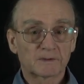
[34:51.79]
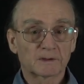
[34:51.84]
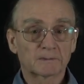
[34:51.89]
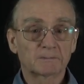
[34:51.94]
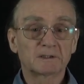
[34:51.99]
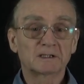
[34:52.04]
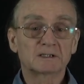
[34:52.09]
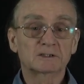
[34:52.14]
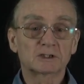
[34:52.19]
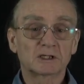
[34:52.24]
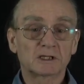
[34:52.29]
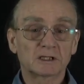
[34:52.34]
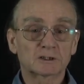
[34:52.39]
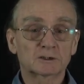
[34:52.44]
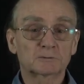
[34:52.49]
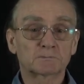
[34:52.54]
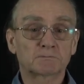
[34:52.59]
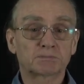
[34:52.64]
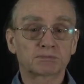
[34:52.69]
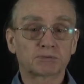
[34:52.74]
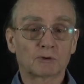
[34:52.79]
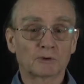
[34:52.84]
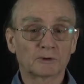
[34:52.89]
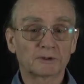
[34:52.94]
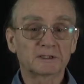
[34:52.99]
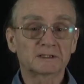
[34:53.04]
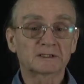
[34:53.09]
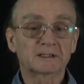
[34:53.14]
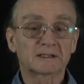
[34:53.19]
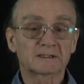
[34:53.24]
That means each
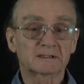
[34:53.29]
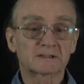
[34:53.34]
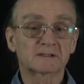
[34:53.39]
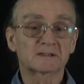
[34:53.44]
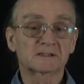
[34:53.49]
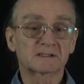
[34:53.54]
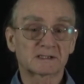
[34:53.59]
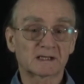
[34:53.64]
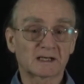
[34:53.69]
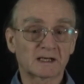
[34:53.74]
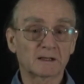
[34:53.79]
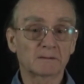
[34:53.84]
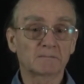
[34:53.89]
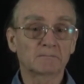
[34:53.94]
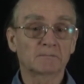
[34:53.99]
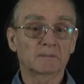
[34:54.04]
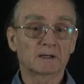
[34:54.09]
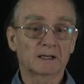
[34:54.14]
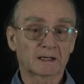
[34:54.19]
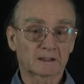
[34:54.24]
point has the same